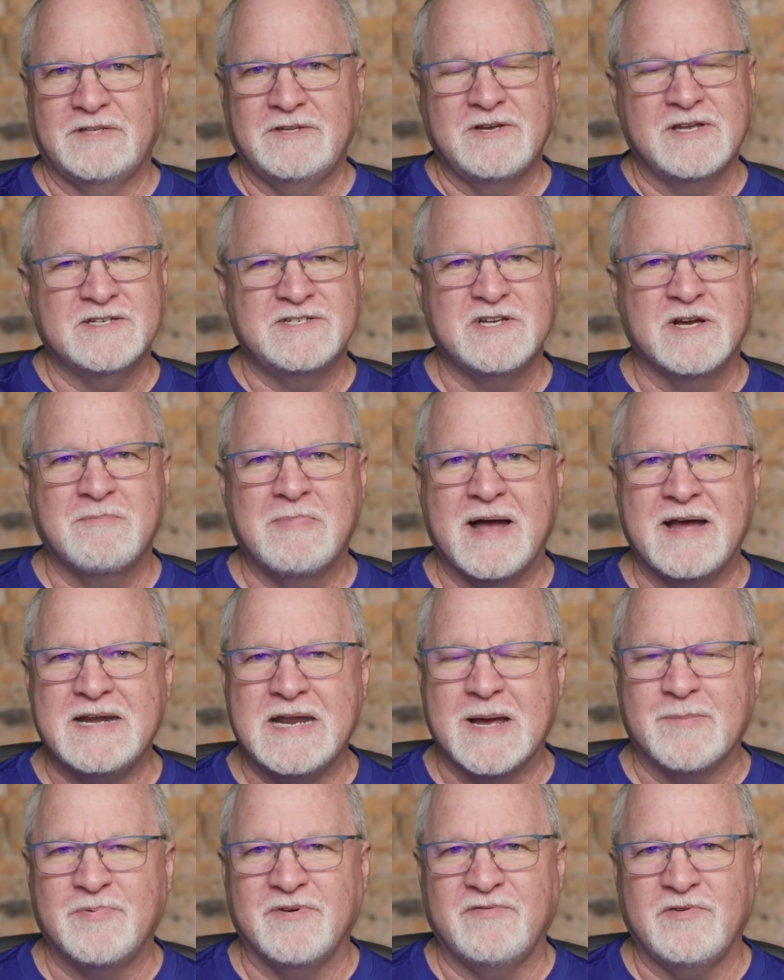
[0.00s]
You can still buy
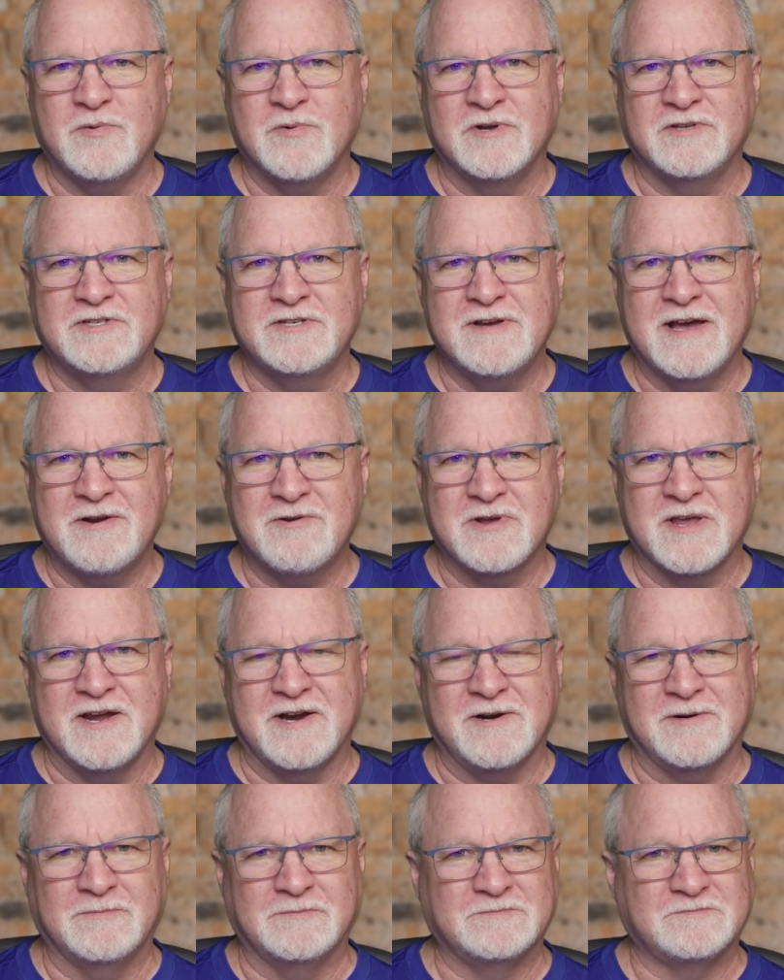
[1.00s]
an amp if you want to. I don't
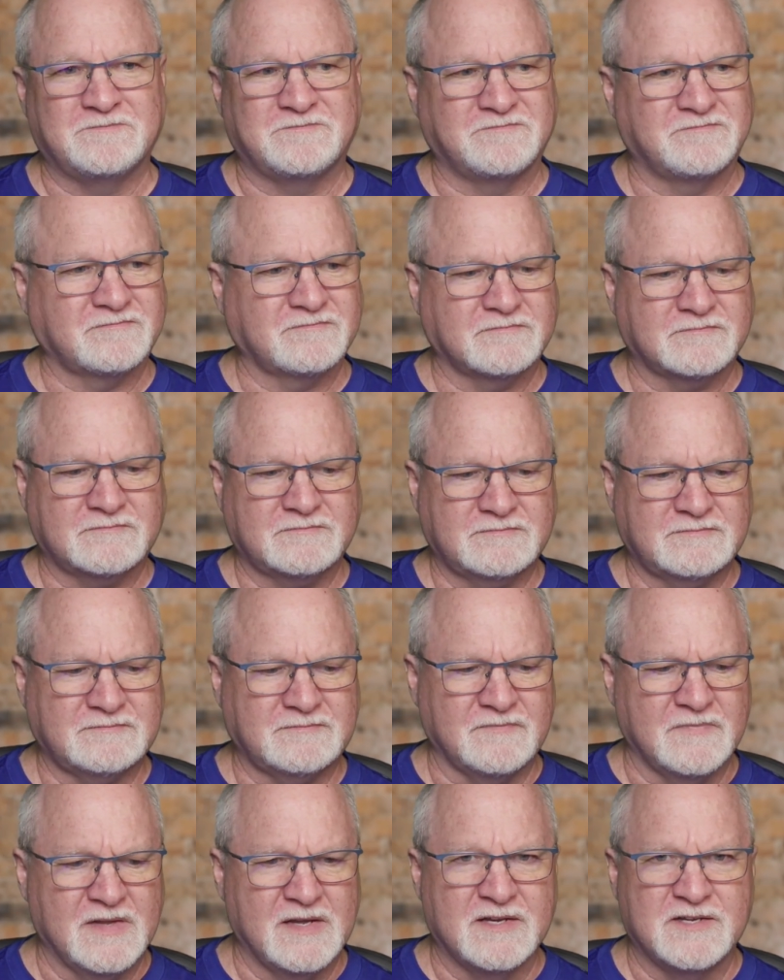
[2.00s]
care.
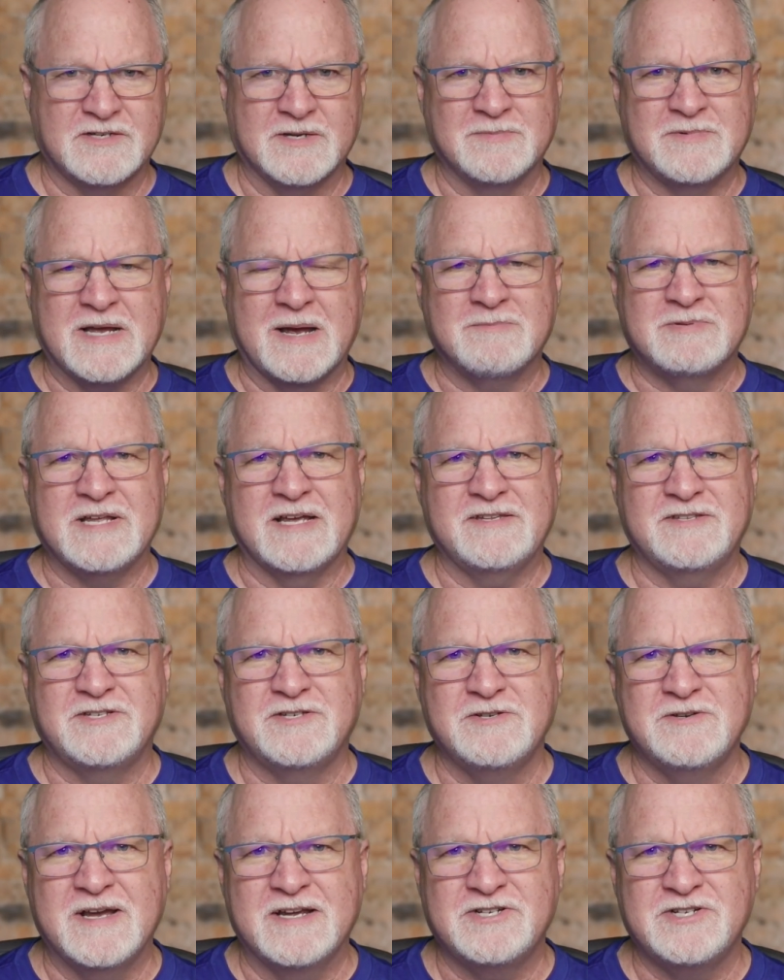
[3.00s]
Sometimes that
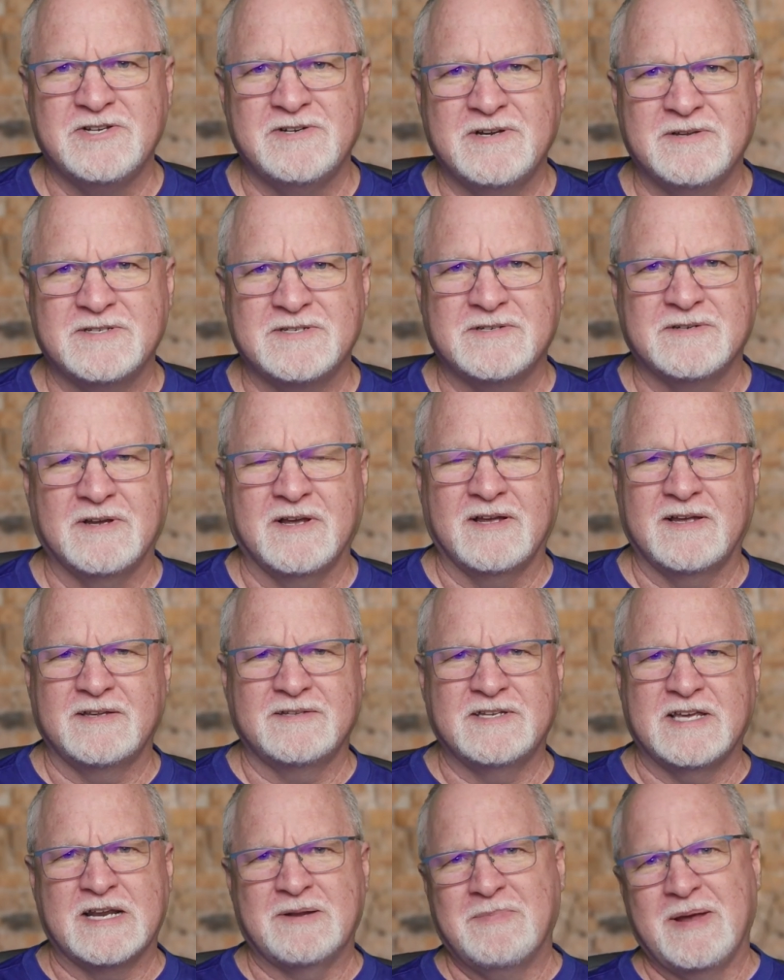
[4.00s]
2S units uh,
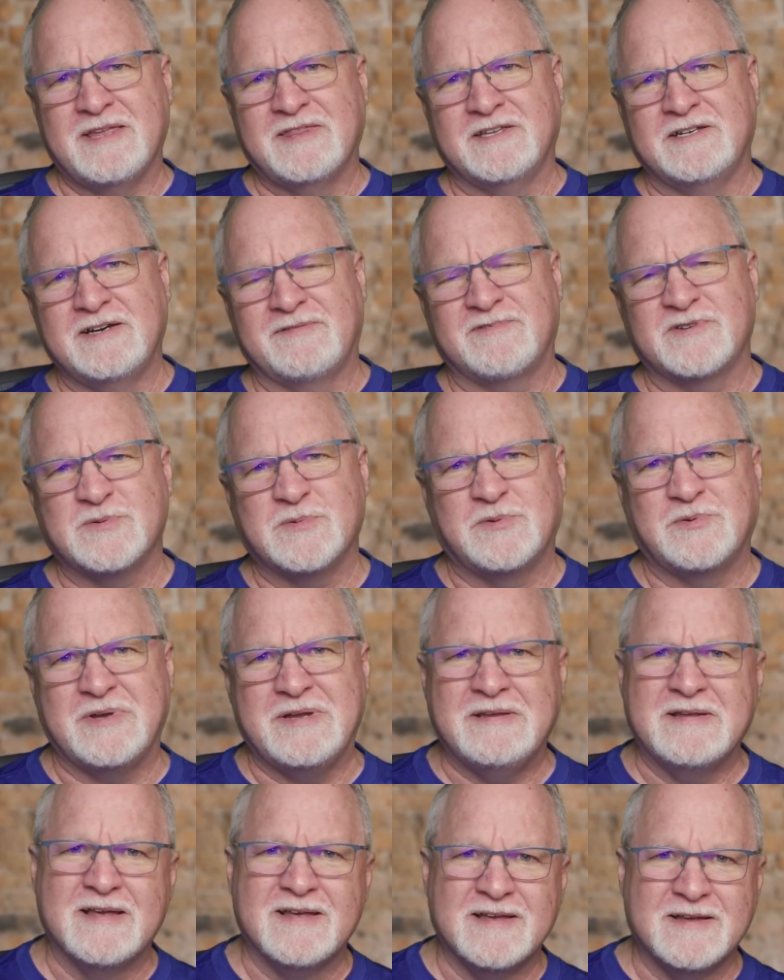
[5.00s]
is going to make the difference
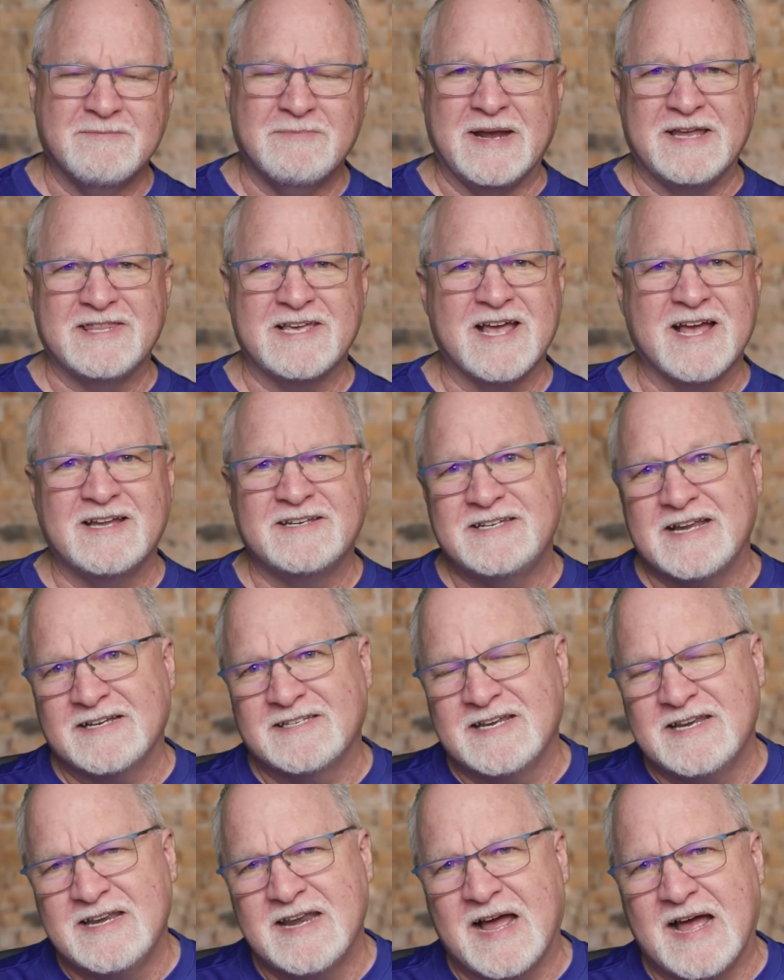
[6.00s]
between making the
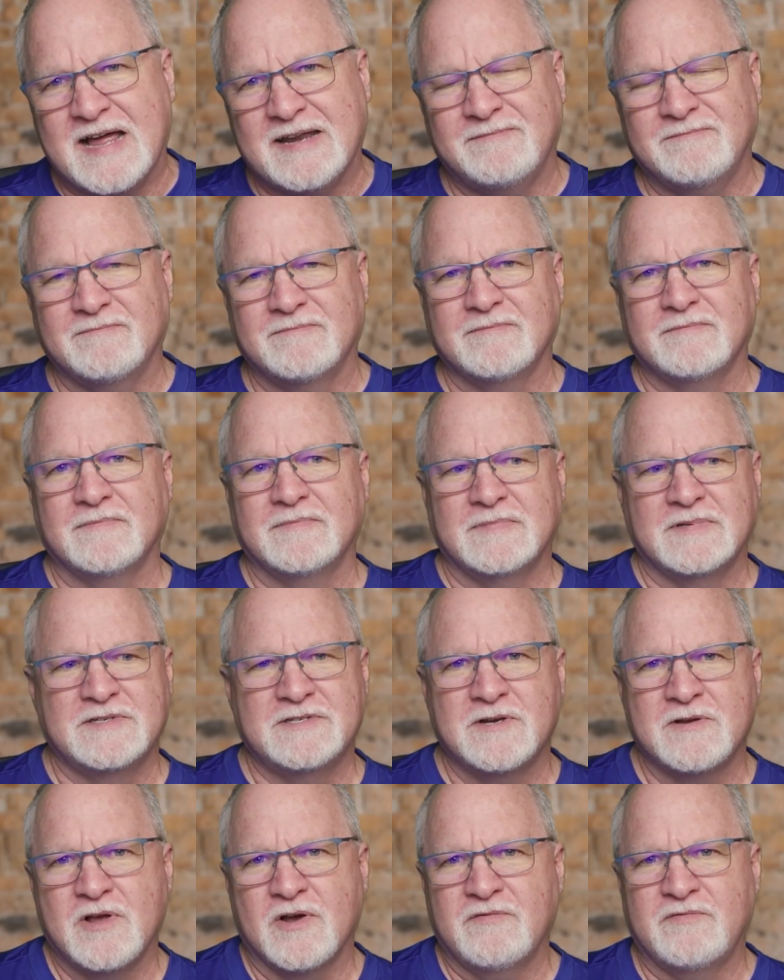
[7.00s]
contact and not.
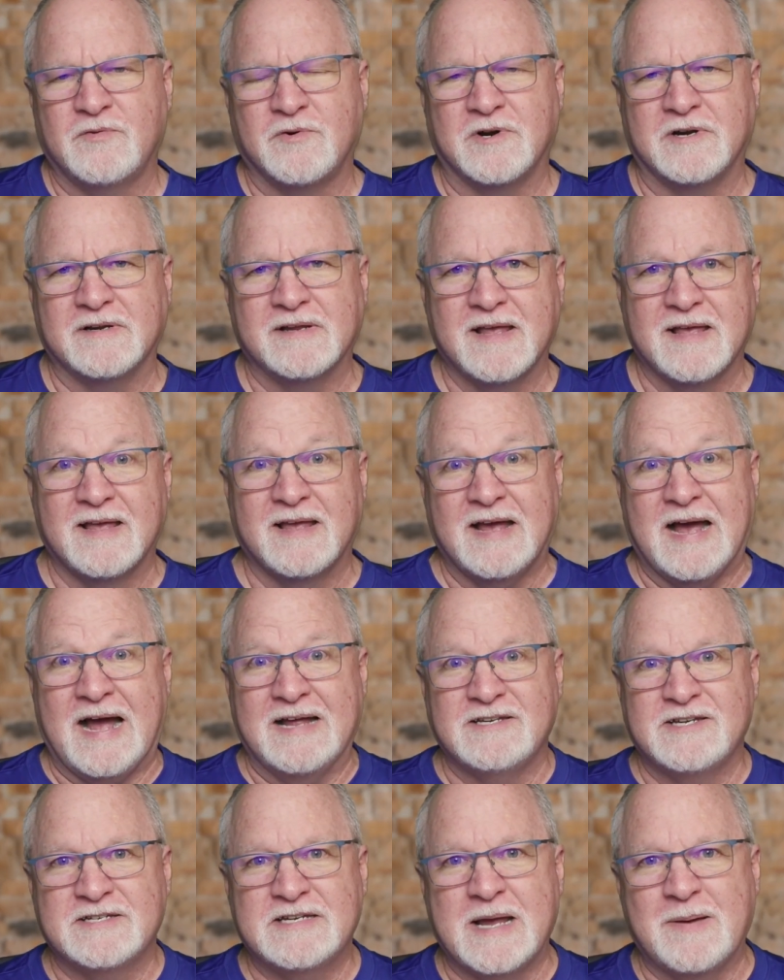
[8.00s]
So go for it.
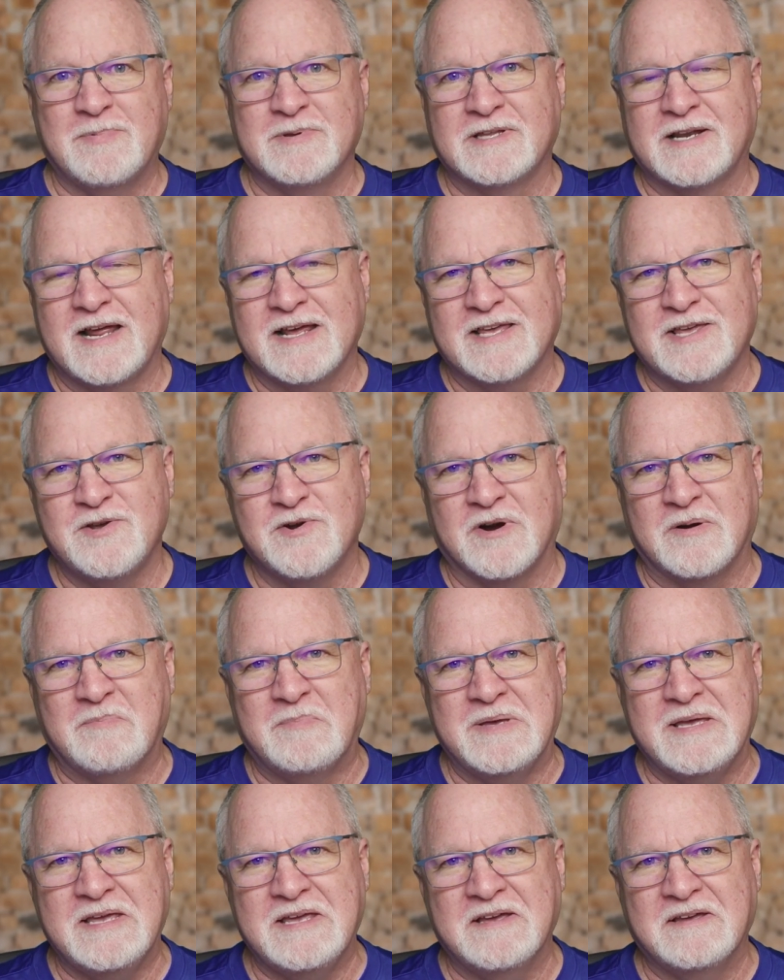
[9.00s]
I just happen to like
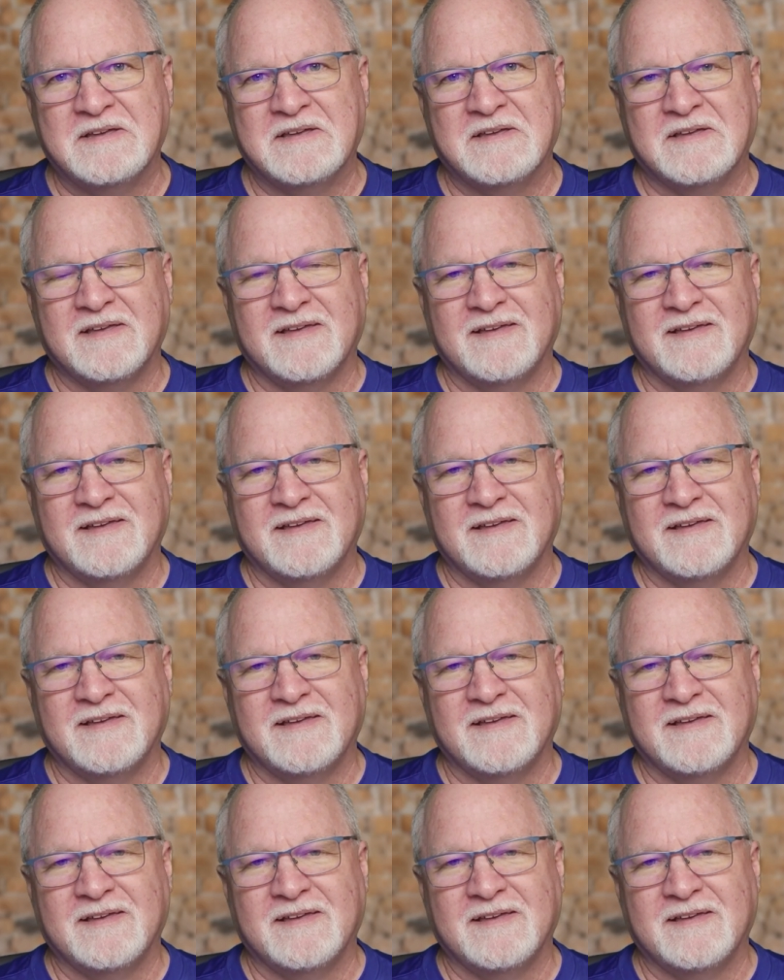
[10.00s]
QRP,